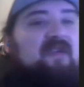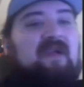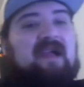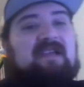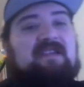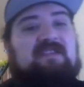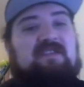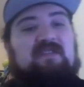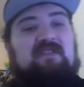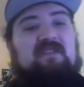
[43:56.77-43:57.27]

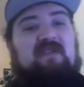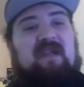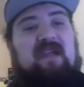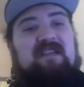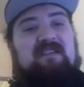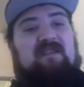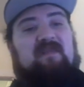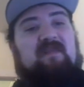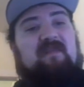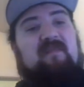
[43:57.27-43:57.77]
guys? You
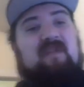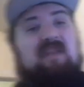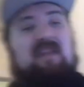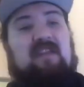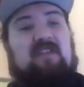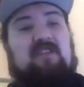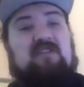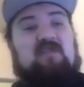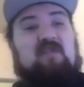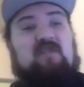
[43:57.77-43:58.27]
guys have been
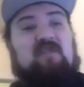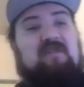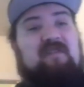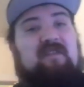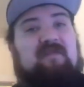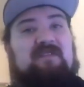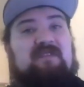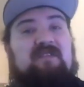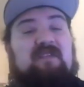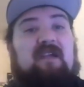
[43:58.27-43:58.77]
making short
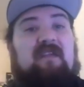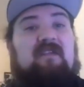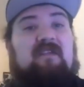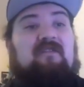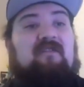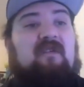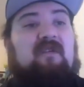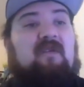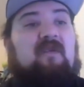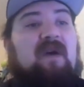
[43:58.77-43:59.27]
films together
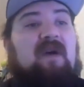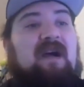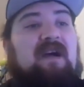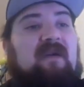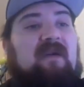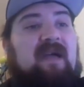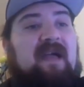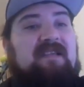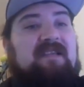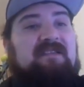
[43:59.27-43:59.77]
for a
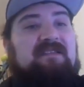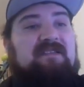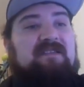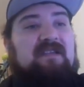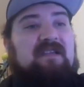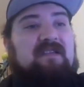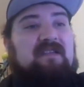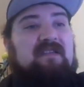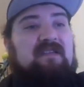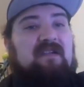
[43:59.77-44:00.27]
while. Has
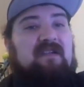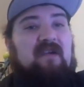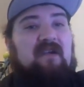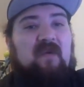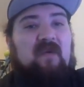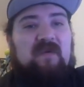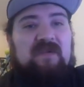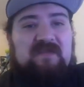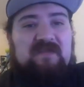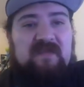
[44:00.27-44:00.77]
there
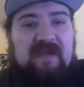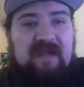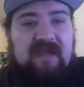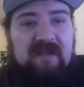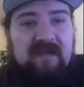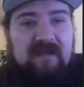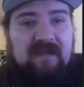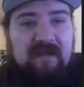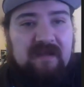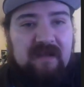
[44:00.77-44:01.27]
always
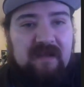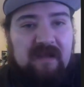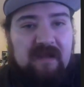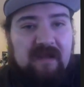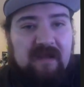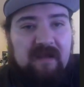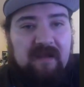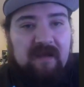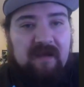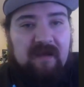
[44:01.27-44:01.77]
been
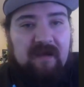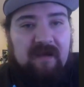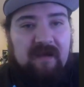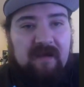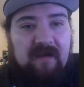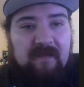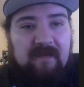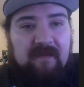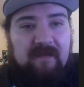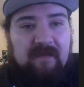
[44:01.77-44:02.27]

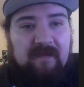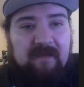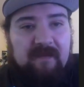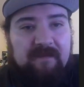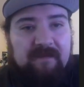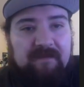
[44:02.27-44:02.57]
um,